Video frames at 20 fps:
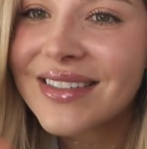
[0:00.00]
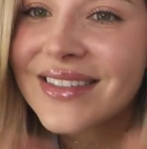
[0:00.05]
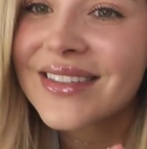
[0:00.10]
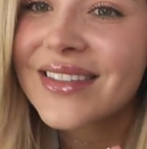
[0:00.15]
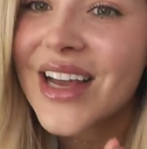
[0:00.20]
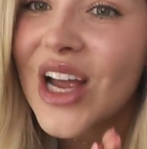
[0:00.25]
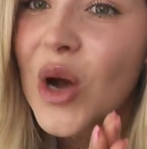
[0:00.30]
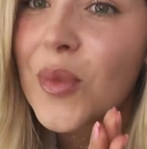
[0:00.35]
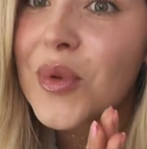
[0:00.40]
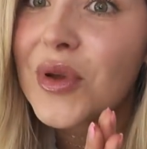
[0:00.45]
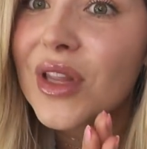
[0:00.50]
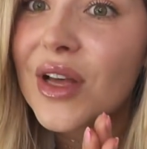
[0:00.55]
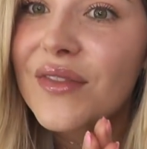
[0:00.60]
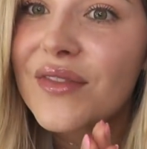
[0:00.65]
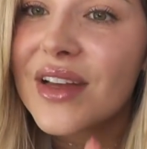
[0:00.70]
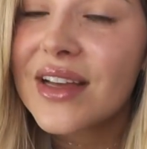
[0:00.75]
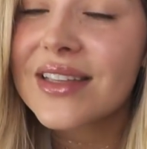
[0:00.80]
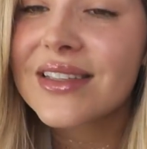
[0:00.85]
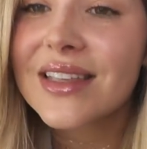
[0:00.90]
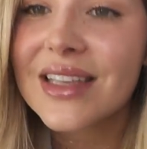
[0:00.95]
hope you love
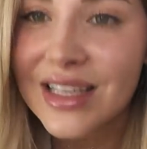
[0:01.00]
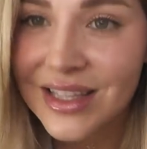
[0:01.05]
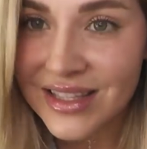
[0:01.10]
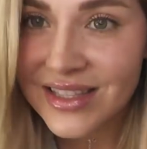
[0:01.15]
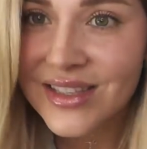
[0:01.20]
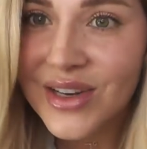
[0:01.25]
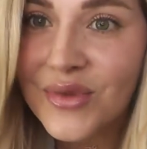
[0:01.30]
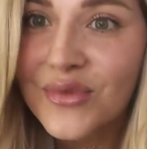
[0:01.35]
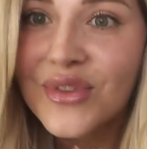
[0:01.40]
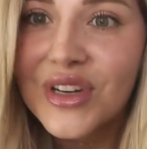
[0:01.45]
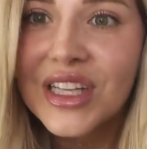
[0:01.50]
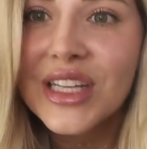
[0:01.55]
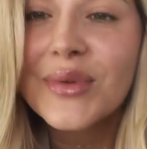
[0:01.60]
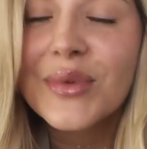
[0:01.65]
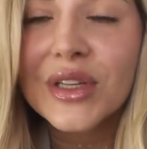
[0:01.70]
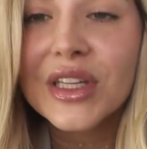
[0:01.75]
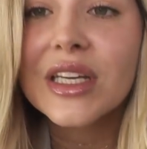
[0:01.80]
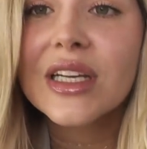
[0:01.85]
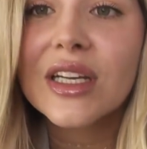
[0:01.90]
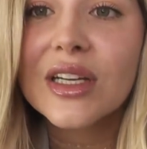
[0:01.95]
this it's a really
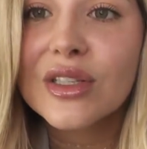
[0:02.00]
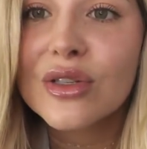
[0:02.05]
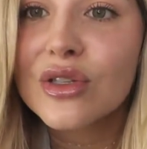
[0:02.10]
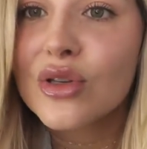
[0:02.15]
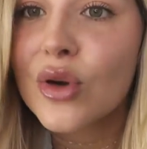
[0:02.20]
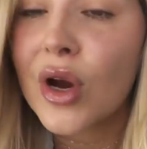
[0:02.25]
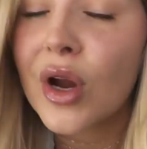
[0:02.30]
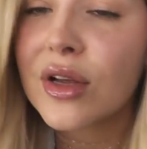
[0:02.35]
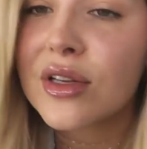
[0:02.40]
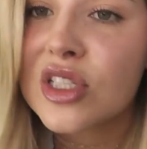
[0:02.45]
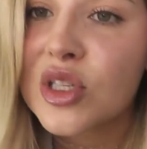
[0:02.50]
really good tutorial